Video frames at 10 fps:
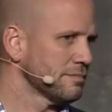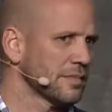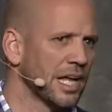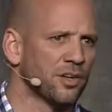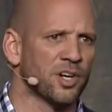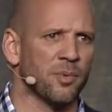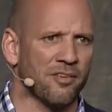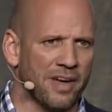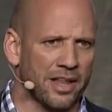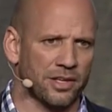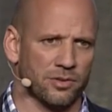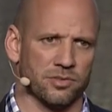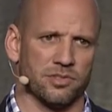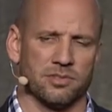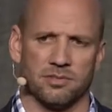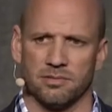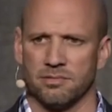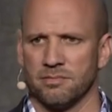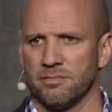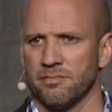I learned about values.
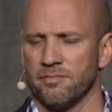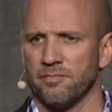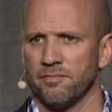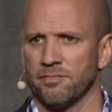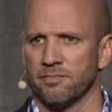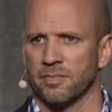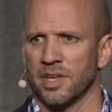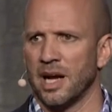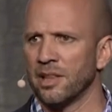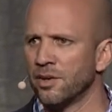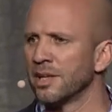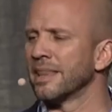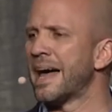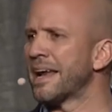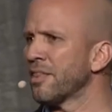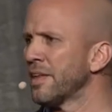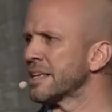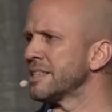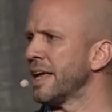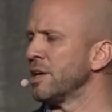I learned a lot of
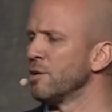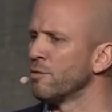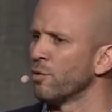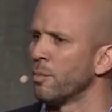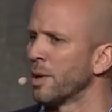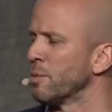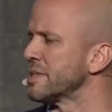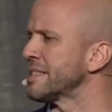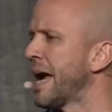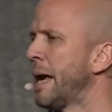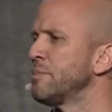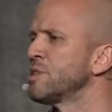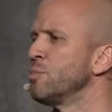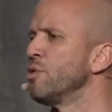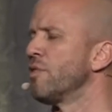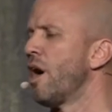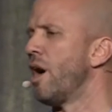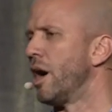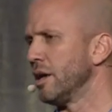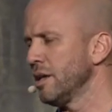things in that uniform, but it was time to move
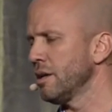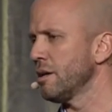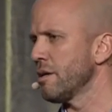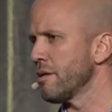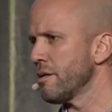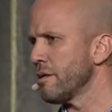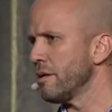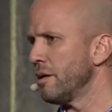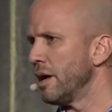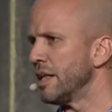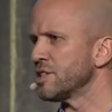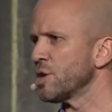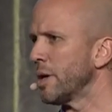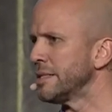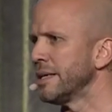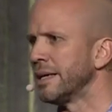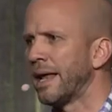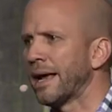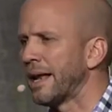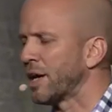on. And so I did. And
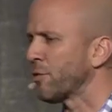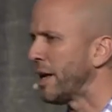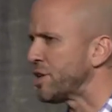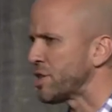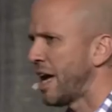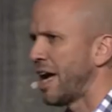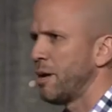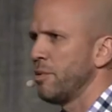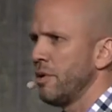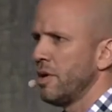I got a great job.